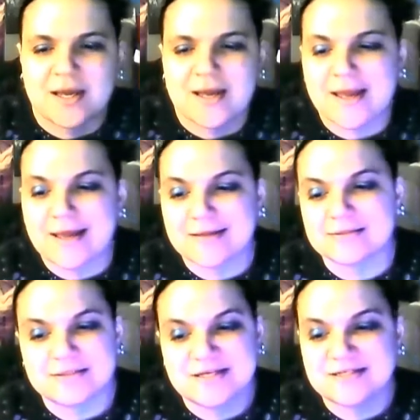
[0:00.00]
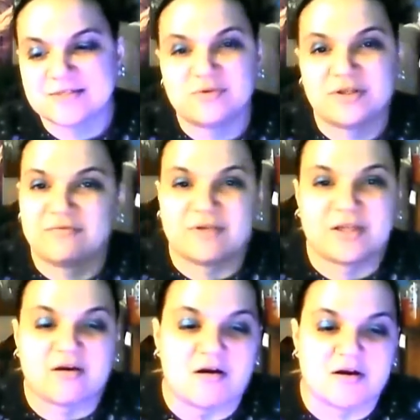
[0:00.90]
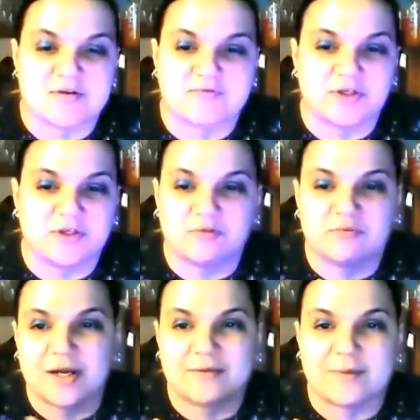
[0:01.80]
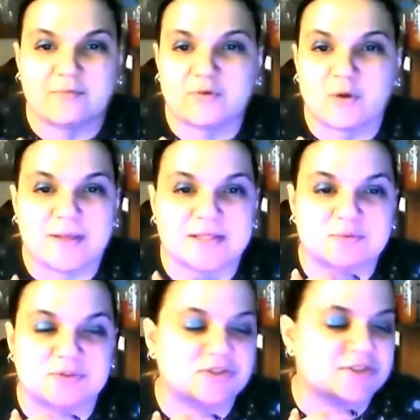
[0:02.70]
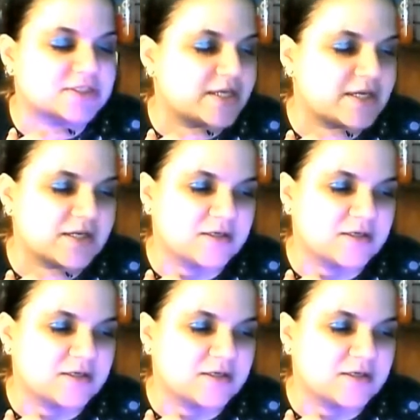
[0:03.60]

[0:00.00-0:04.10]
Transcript: And it's really, really hard for you to write about romance when you're just like,